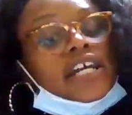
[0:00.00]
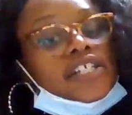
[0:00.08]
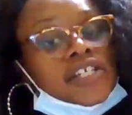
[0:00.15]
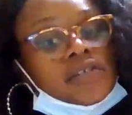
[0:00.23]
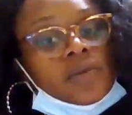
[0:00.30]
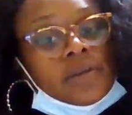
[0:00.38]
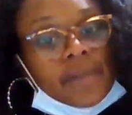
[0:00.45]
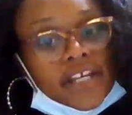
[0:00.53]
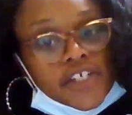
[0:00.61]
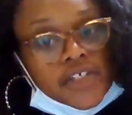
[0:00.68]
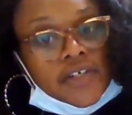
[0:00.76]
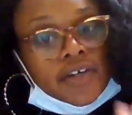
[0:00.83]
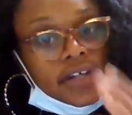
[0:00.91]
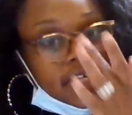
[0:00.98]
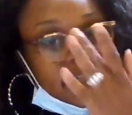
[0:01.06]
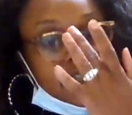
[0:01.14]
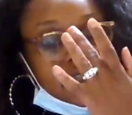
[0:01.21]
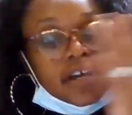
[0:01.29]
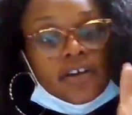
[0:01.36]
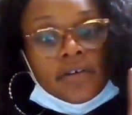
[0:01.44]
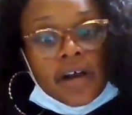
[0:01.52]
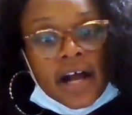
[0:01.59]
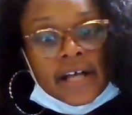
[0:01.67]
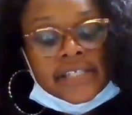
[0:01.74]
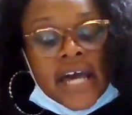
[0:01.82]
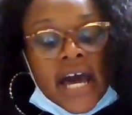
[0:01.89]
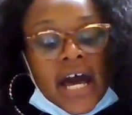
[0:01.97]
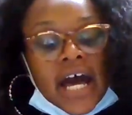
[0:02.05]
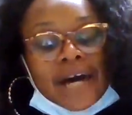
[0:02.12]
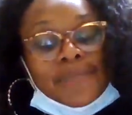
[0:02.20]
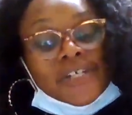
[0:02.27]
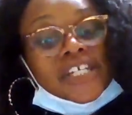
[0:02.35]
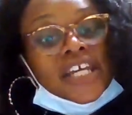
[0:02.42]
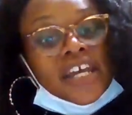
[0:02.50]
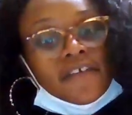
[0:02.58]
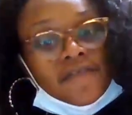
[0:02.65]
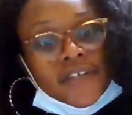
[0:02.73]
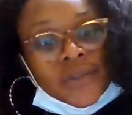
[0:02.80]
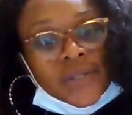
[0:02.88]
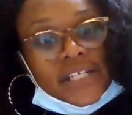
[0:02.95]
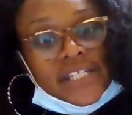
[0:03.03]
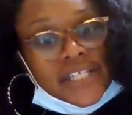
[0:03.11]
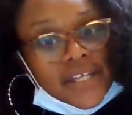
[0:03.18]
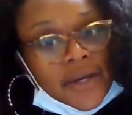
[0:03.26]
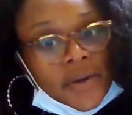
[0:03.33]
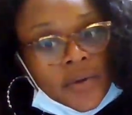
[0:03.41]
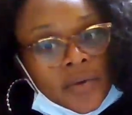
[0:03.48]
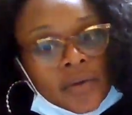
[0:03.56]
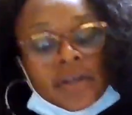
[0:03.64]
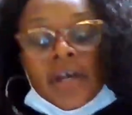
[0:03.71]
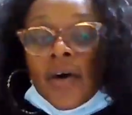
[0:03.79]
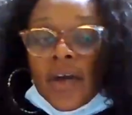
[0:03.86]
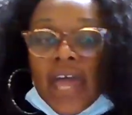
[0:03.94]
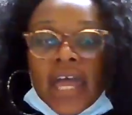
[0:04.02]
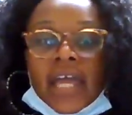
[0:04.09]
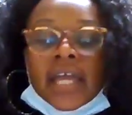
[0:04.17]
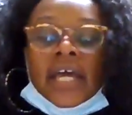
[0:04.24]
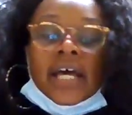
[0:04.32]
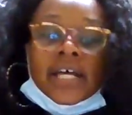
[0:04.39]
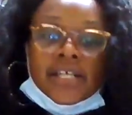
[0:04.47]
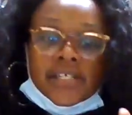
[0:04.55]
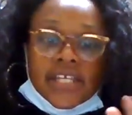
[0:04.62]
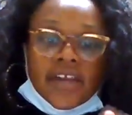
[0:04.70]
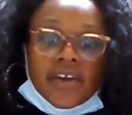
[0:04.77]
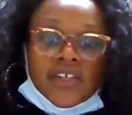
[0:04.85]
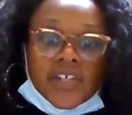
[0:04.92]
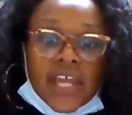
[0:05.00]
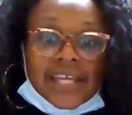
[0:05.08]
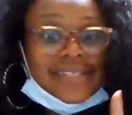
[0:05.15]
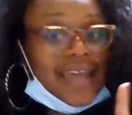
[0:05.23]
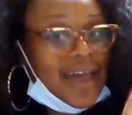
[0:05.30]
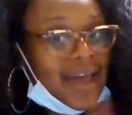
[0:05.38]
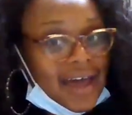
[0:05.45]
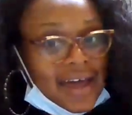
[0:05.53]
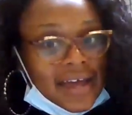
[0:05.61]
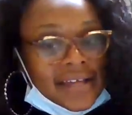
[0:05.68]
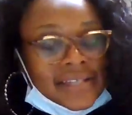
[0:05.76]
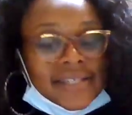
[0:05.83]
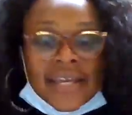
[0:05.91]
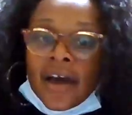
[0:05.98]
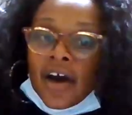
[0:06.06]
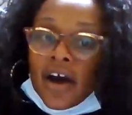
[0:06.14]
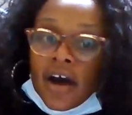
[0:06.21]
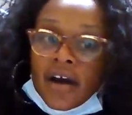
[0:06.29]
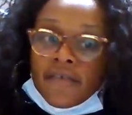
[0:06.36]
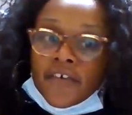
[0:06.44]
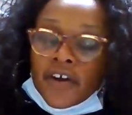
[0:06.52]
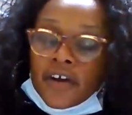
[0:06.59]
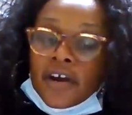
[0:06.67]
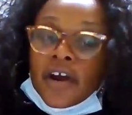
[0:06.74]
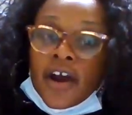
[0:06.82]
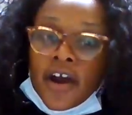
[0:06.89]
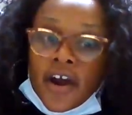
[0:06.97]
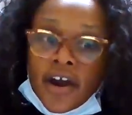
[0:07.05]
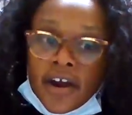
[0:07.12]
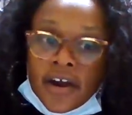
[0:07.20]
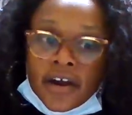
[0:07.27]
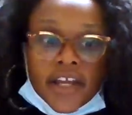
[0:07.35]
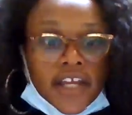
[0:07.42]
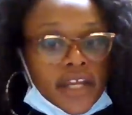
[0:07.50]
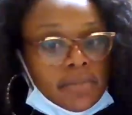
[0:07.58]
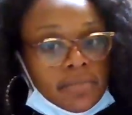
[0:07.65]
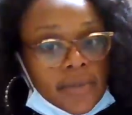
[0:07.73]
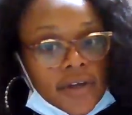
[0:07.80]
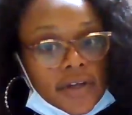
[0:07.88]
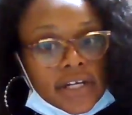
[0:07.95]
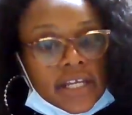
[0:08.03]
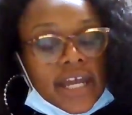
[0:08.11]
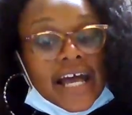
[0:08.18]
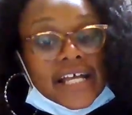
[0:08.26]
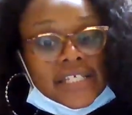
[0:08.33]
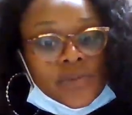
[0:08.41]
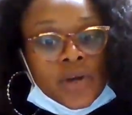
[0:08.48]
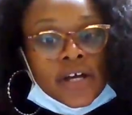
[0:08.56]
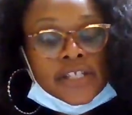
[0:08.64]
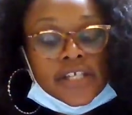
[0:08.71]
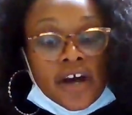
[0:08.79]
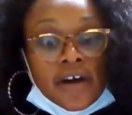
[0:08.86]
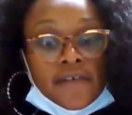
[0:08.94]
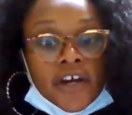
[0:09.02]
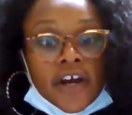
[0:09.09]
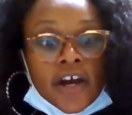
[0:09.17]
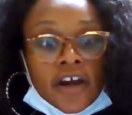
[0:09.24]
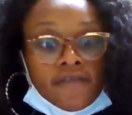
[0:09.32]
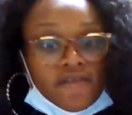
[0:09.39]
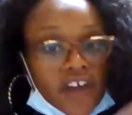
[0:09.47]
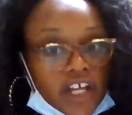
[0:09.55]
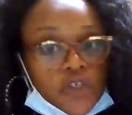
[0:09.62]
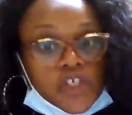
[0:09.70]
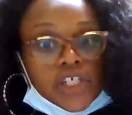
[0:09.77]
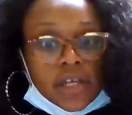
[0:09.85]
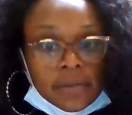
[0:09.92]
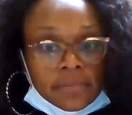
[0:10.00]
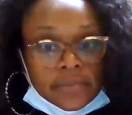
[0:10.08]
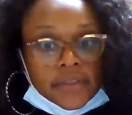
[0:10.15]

I just want to make sure this gets across how much influence, though. okay, Sarah Jakes has over her community as well as over her fellowship.